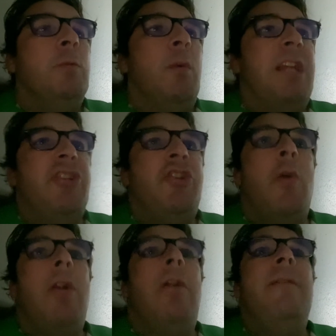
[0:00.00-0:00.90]
would get
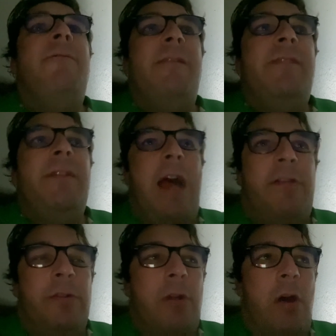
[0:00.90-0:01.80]

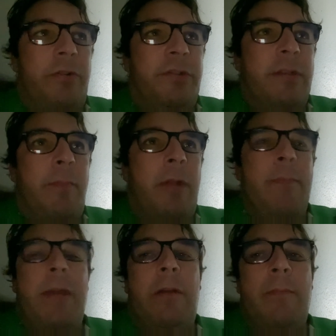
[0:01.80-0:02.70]
$250,000 to play
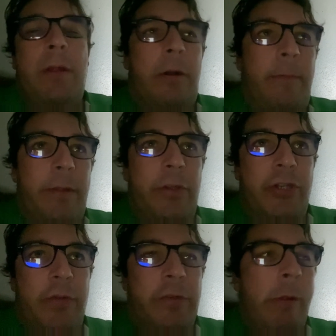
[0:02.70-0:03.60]
Peter Miller in The
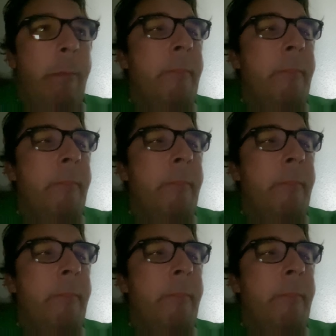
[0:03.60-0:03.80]
Chosen One.